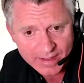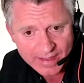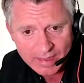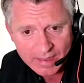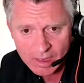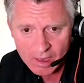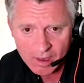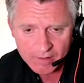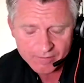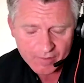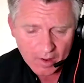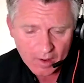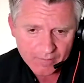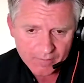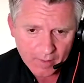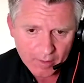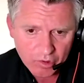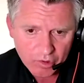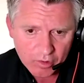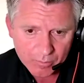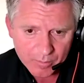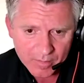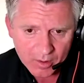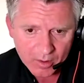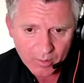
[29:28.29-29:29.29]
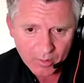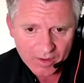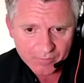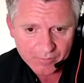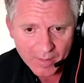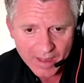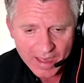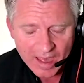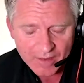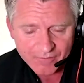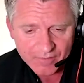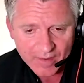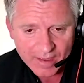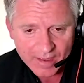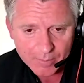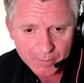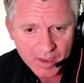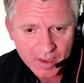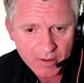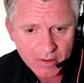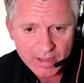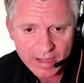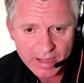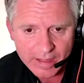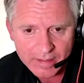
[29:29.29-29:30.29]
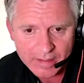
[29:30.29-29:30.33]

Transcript: 500mm f8 mirror lens.